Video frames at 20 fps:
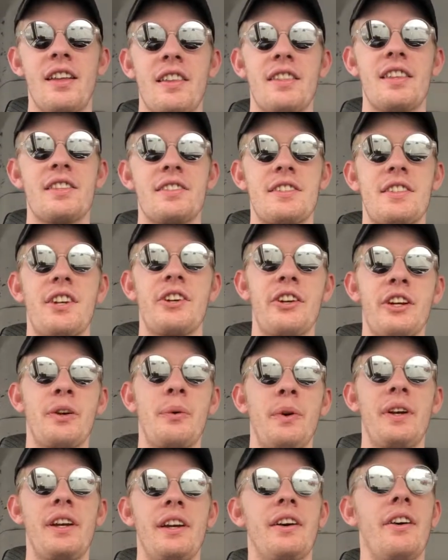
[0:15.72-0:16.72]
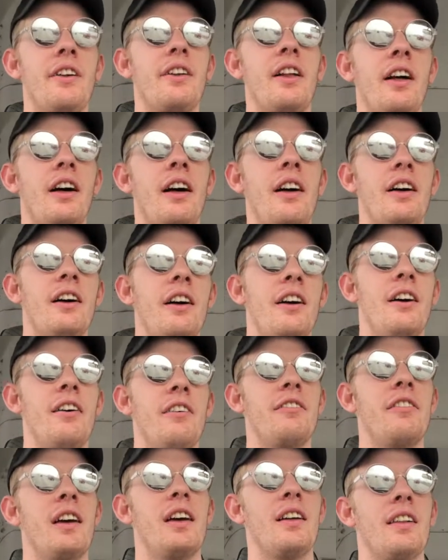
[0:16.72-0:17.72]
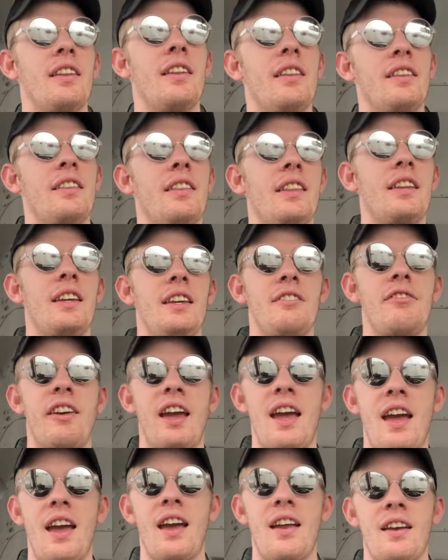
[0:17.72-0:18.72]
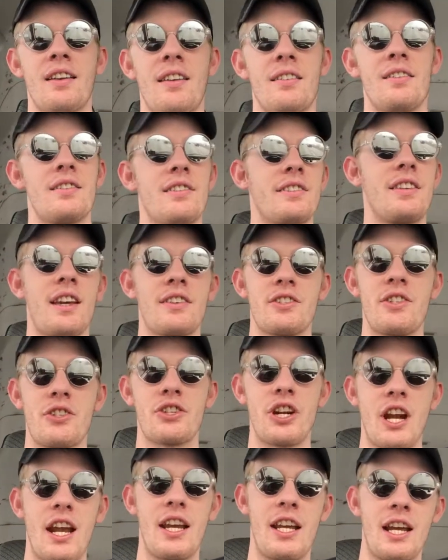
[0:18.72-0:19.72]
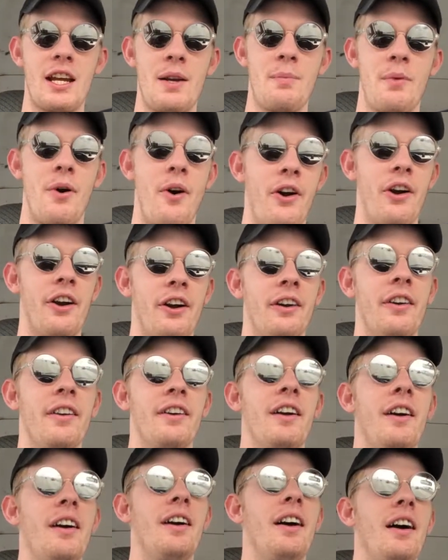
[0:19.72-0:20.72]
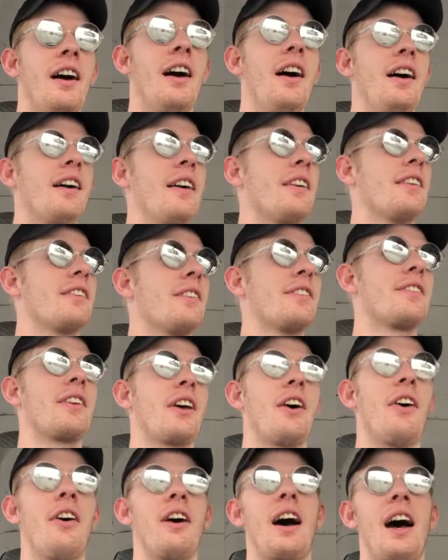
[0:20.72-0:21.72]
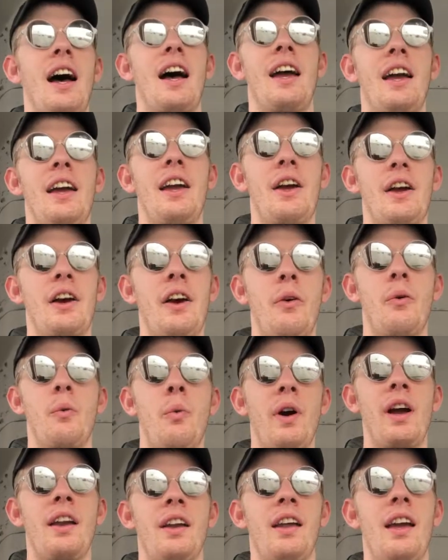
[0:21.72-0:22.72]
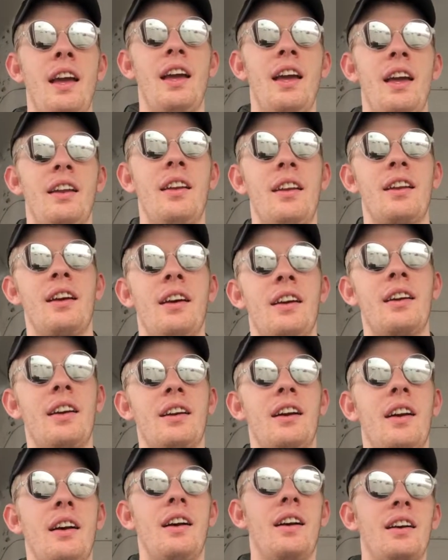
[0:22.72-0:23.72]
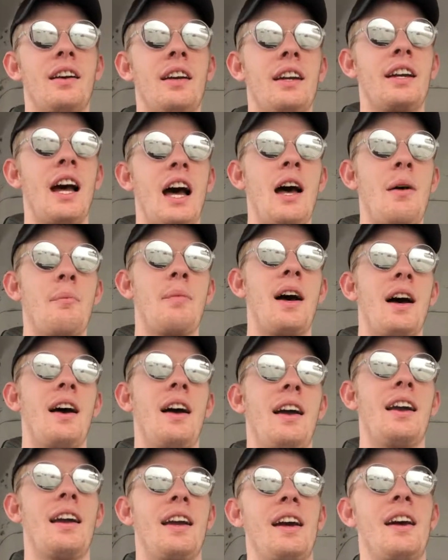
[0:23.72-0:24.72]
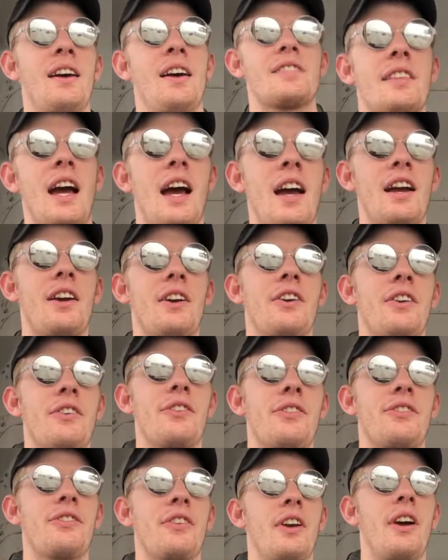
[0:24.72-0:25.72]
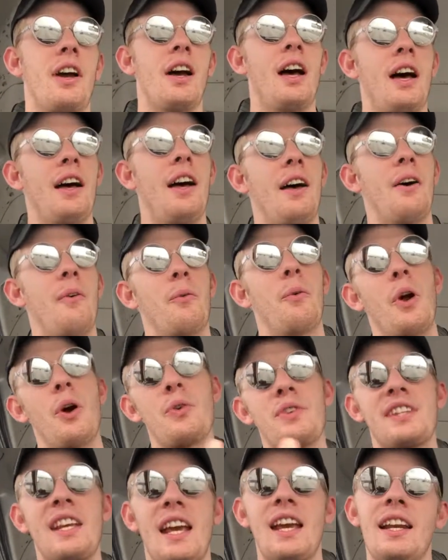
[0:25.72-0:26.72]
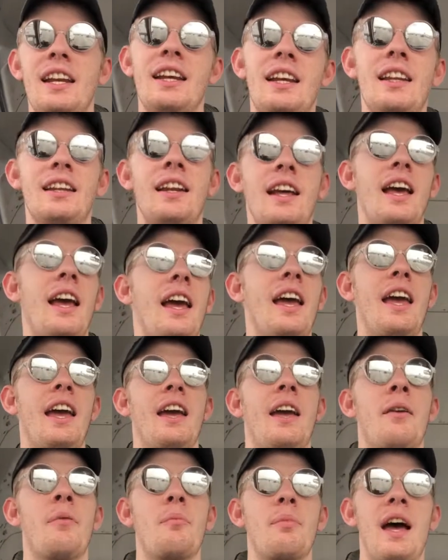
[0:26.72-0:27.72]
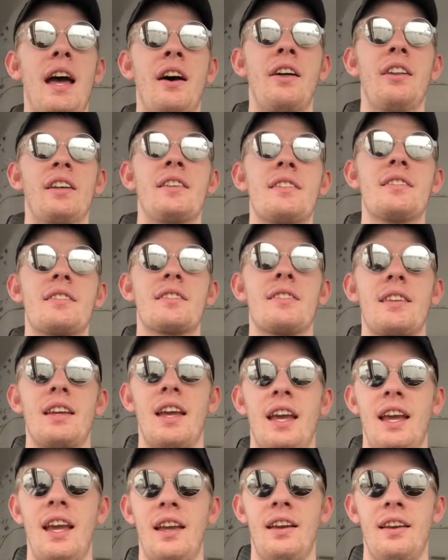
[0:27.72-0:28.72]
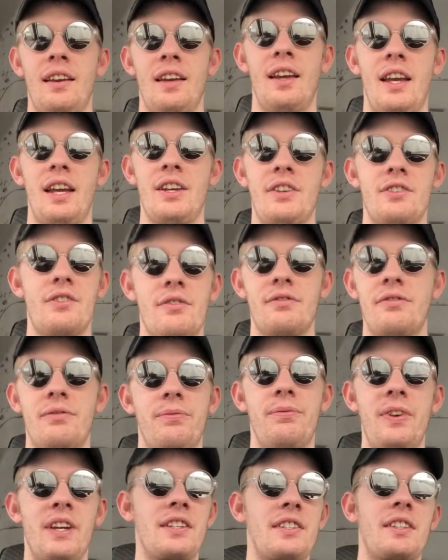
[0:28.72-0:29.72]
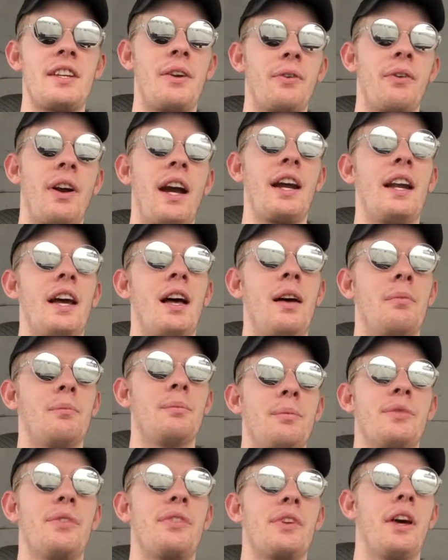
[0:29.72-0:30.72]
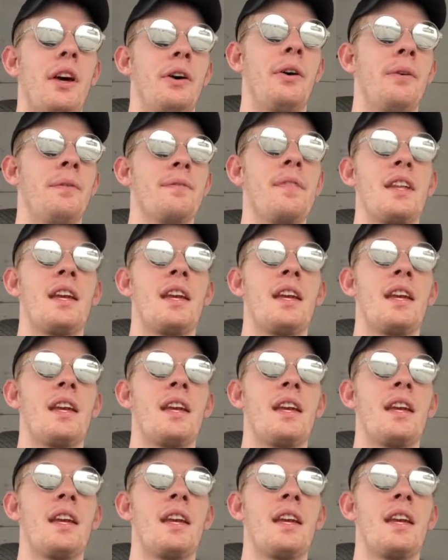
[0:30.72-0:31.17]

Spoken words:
the steering wheel of the van doesn't shake anymore. So I went and got my tires rotated and balanced, and it fixed it right up. So